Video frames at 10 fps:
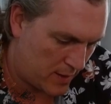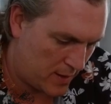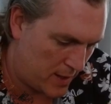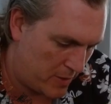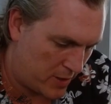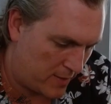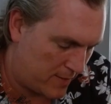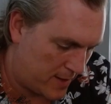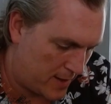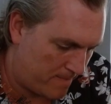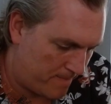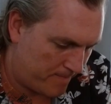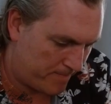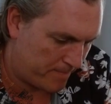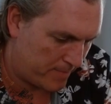Eminon is done.
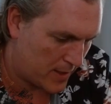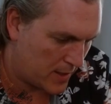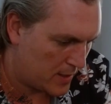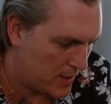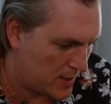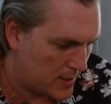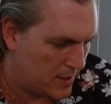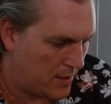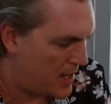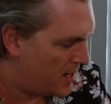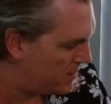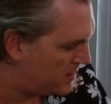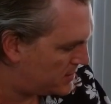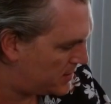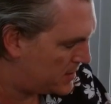So now
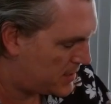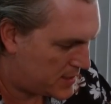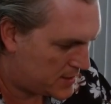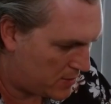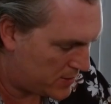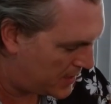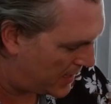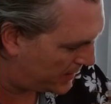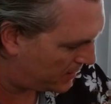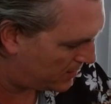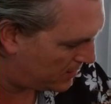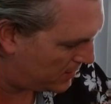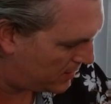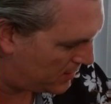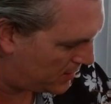this centaur is going to attack.
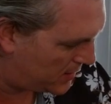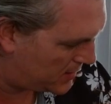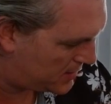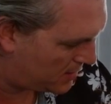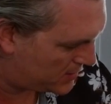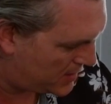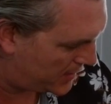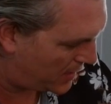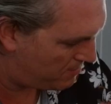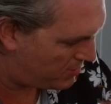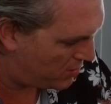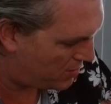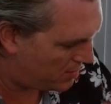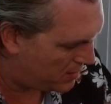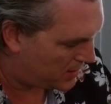It's going to attack
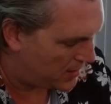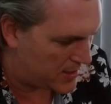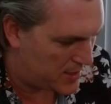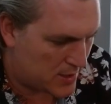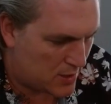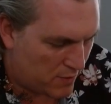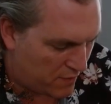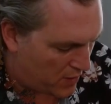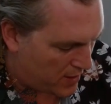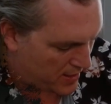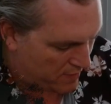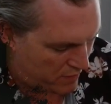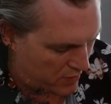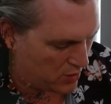Eminon. It does do 5.